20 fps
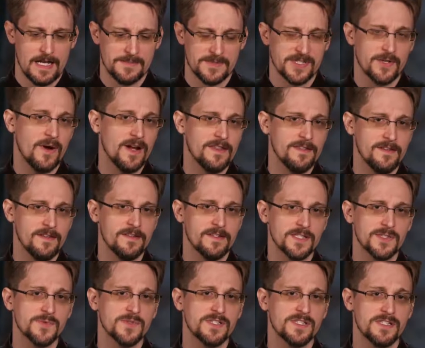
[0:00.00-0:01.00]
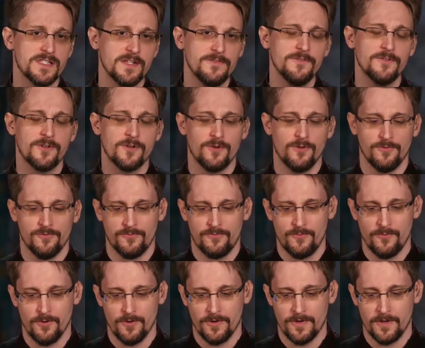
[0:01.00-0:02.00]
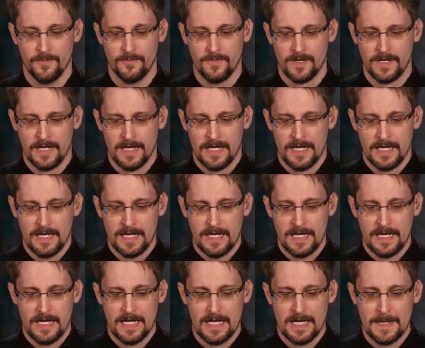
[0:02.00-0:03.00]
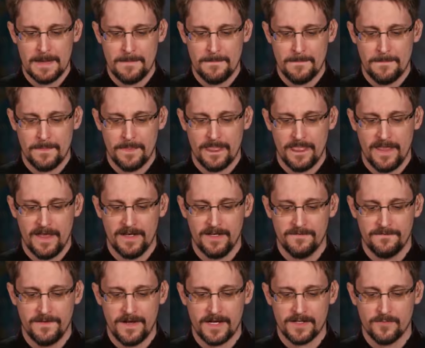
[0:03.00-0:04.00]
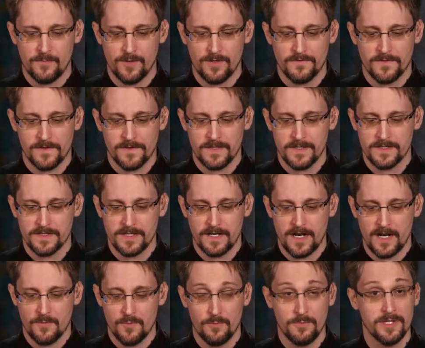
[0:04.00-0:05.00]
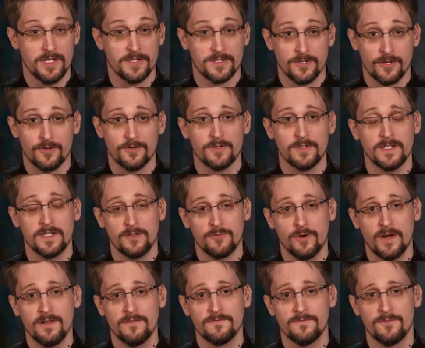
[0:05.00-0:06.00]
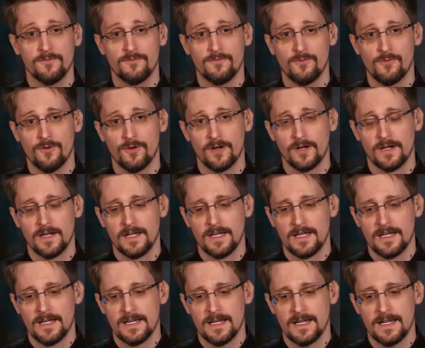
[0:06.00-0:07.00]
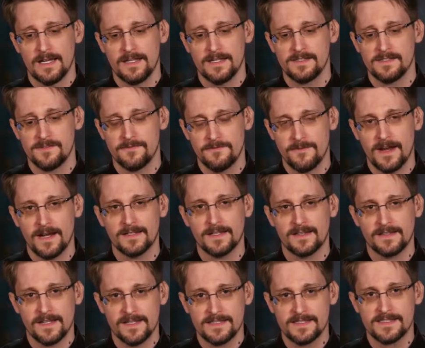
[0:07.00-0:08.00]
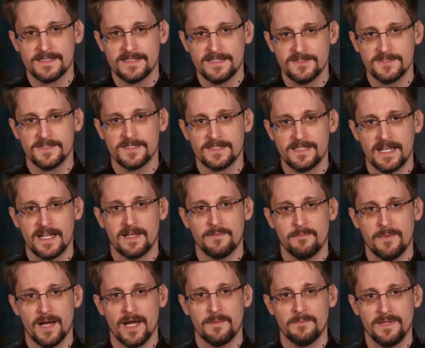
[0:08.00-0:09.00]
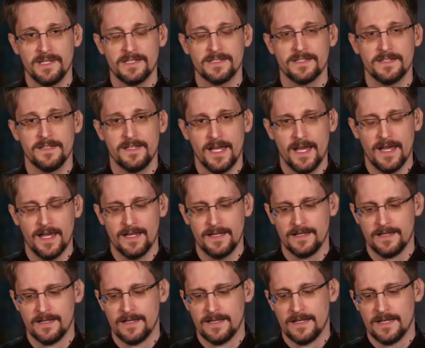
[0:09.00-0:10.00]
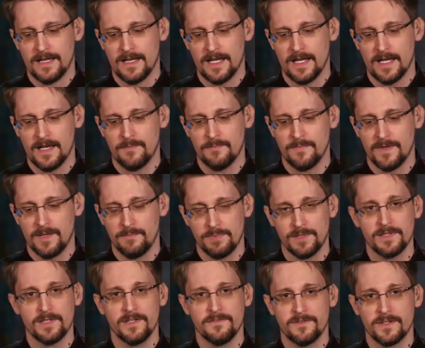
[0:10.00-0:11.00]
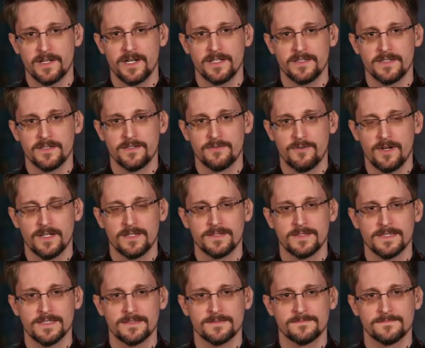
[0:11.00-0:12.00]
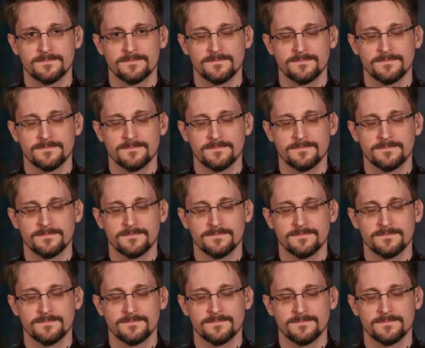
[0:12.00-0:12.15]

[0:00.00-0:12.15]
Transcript: So I think this was difficult for them. And in fact, one of the things that I will be eternally grateful for is the fact that they still stand by me today and believe that I did the right thing.